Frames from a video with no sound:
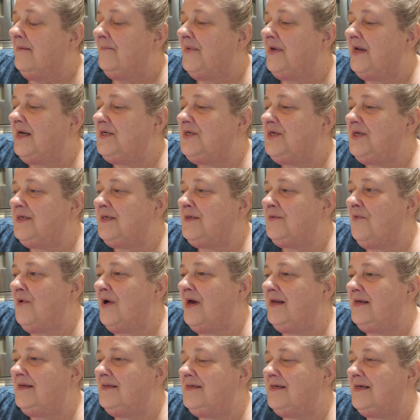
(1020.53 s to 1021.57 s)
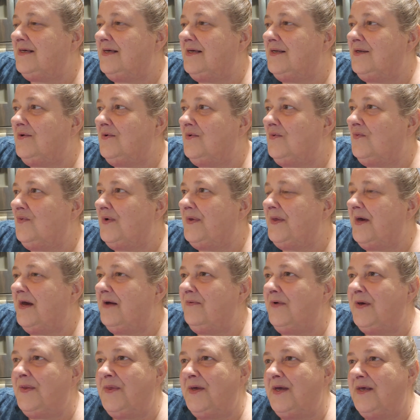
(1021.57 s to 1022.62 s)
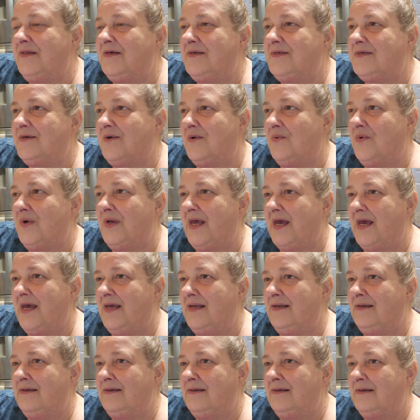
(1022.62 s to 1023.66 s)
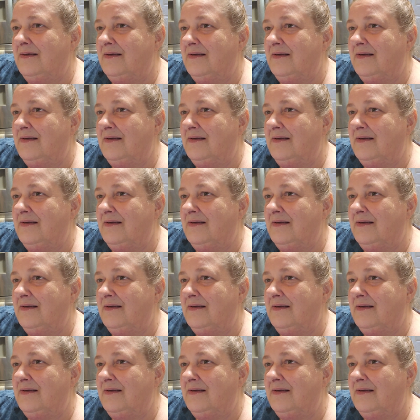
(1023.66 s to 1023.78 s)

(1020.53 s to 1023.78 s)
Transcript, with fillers: But I just wanted to, you know, with everything that's going on,